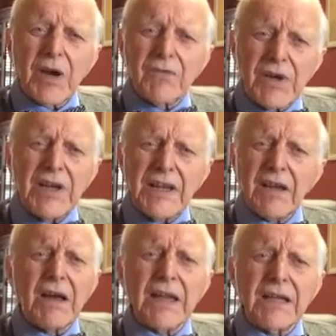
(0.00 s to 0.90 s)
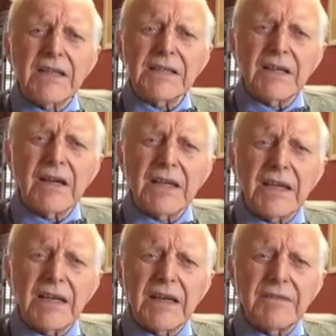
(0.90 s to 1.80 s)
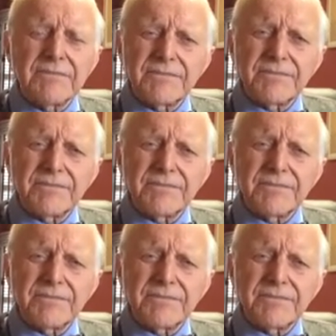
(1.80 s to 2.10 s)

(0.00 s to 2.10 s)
I really like this idea